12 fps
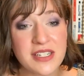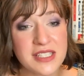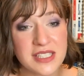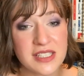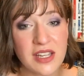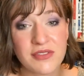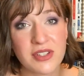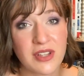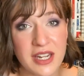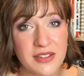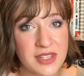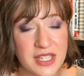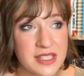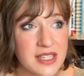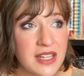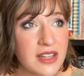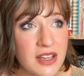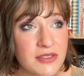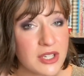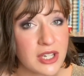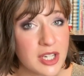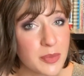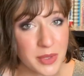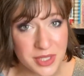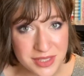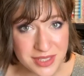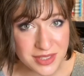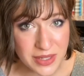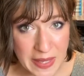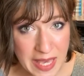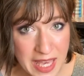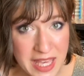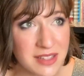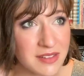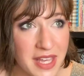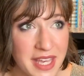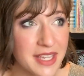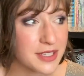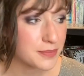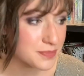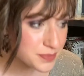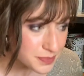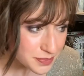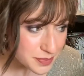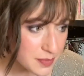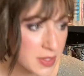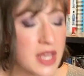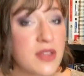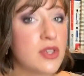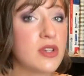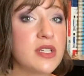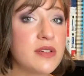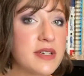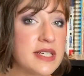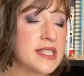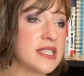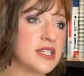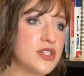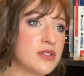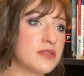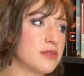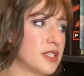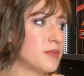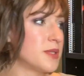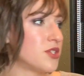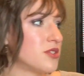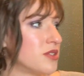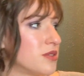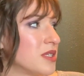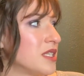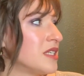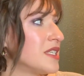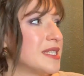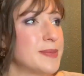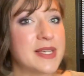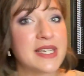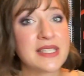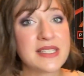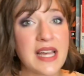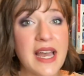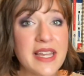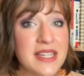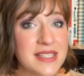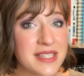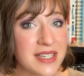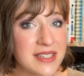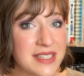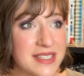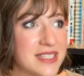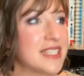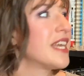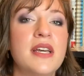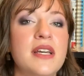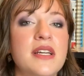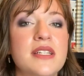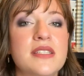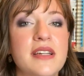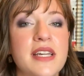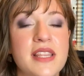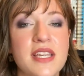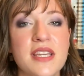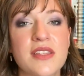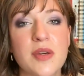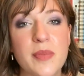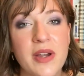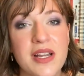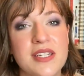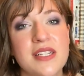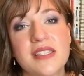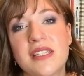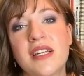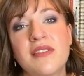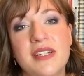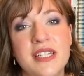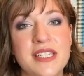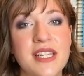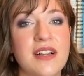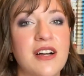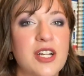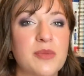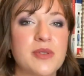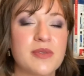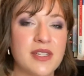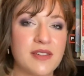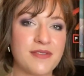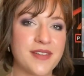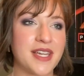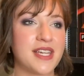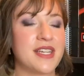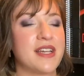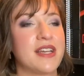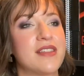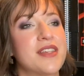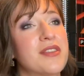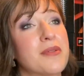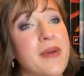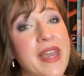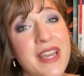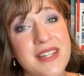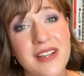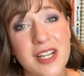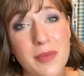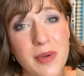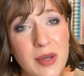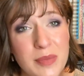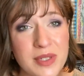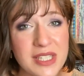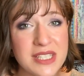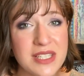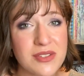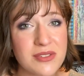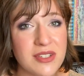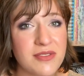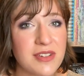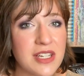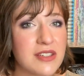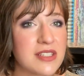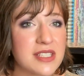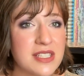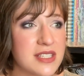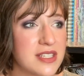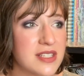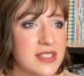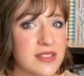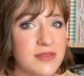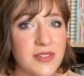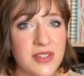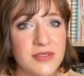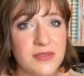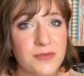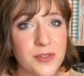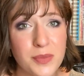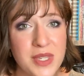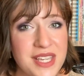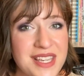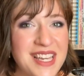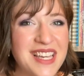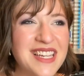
just love a lot of things. I love cookbooks, okay? Like, the only reason I don't read mystery thriller is because I get scared easily. So I think the projects that I want to take on will be really fun. I think the way I talk about books is really fun, or at least it's fun for me.